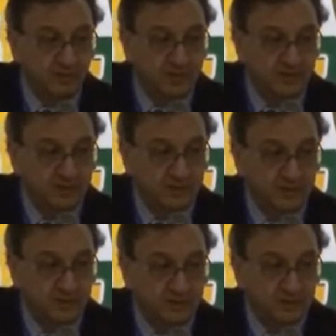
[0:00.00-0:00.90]
vein,
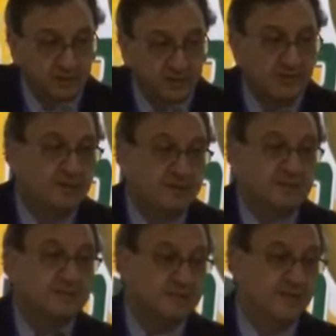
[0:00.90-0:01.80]
then
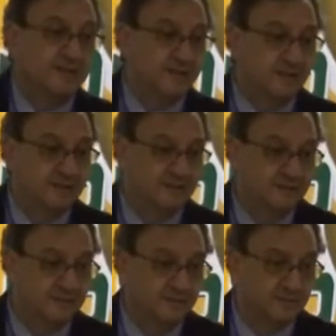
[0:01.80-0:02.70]
this is line related.
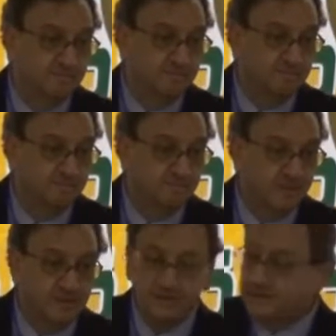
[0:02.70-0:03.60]

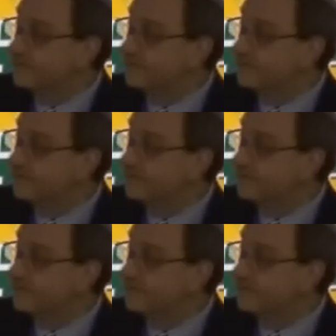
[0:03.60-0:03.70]
And this